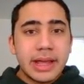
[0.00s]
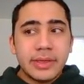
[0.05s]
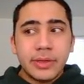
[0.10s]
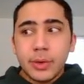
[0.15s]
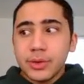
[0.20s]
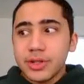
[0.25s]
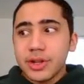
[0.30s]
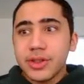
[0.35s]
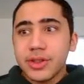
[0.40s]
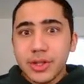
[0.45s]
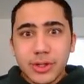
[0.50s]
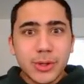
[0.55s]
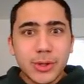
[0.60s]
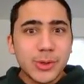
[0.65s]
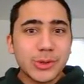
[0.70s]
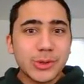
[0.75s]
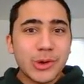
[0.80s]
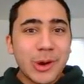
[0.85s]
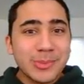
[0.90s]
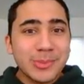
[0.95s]
And those are the
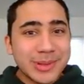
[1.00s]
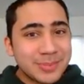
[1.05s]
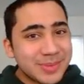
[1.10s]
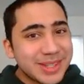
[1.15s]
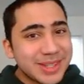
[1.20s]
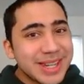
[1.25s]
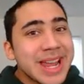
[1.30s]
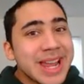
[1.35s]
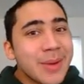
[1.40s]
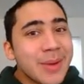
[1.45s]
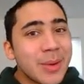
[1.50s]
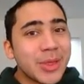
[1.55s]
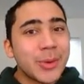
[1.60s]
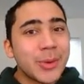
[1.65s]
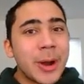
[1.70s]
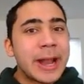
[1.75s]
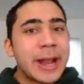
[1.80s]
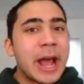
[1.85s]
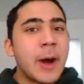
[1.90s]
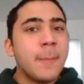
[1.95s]
2 storms I'm sticking with
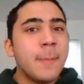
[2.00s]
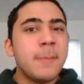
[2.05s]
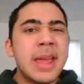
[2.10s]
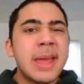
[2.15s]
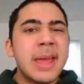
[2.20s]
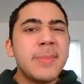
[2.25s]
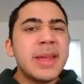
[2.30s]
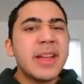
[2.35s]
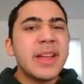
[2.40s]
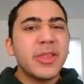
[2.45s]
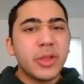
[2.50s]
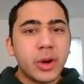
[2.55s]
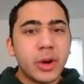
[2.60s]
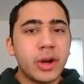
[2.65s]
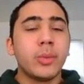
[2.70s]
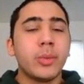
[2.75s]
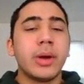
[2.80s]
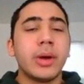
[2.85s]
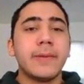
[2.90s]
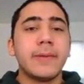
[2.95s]
right now, maybe a
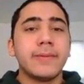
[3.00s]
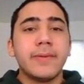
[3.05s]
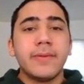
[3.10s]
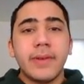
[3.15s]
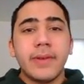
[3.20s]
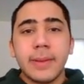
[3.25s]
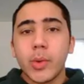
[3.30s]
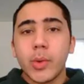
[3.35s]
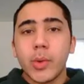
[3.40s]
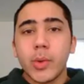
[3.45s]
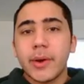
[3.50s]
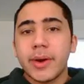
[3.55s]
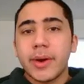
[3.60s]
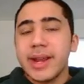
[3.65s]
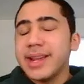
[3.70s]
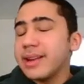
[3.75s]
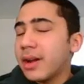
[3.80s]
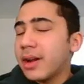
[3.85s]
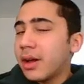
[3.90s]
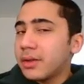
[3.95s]
third one in February.
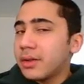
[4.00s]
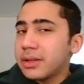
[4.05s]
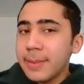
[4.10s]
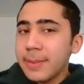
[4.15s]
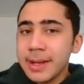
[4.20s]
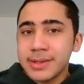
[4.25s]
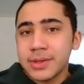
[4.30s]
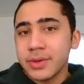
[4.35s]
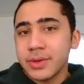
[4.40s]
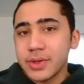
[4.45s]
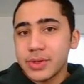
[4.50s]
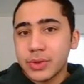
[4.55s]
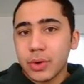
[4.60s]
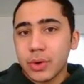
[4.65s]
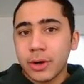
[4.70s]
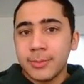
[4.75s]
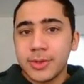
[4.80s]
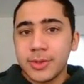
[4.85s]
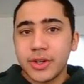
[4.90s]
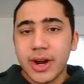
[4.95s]
It all depends on the
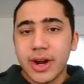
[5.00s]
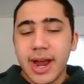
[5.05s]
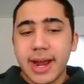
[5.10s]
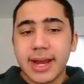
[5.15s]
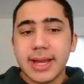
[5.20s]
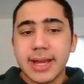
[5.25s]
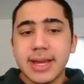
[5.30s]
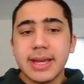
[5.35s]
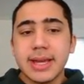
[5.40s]
storm track.